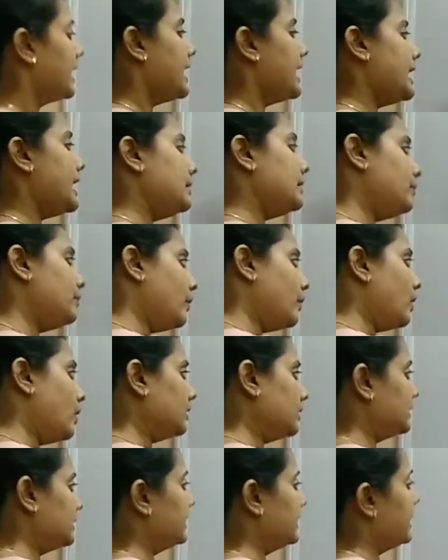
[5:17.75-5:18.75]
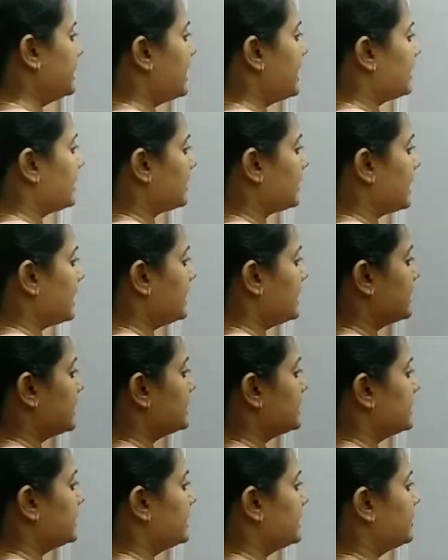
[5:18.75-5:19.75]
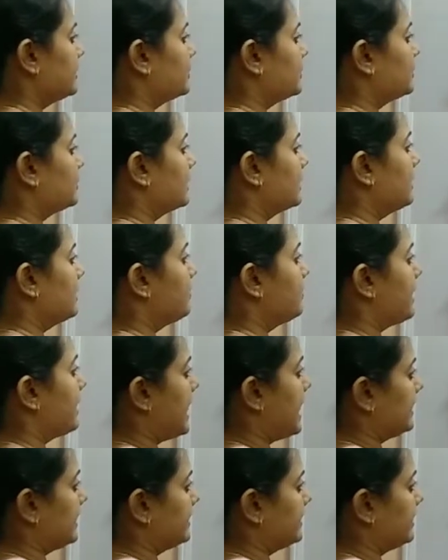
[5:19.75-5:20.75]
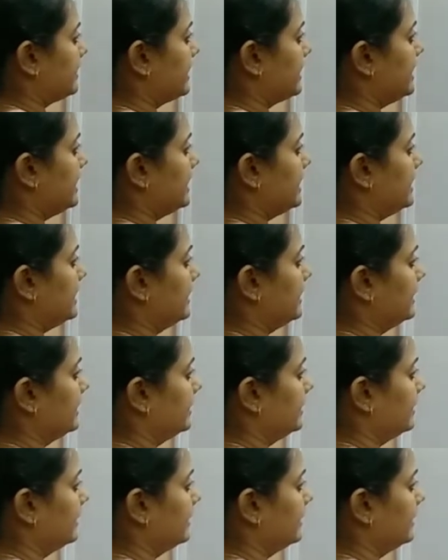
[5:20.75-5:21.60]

and both they are connected to a battery.